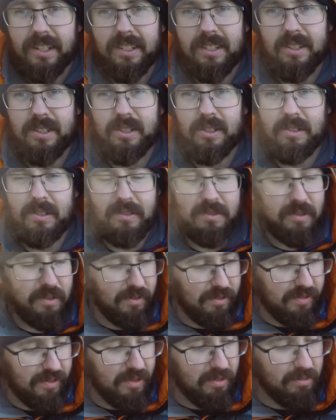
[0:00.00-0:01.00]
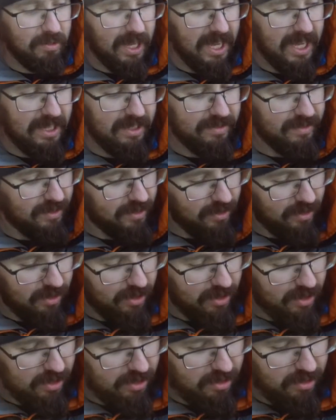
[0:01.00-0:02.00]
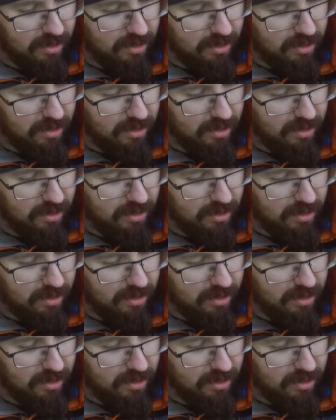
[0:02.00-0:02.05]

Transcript: So sorry I've not filmed a hell of a lot.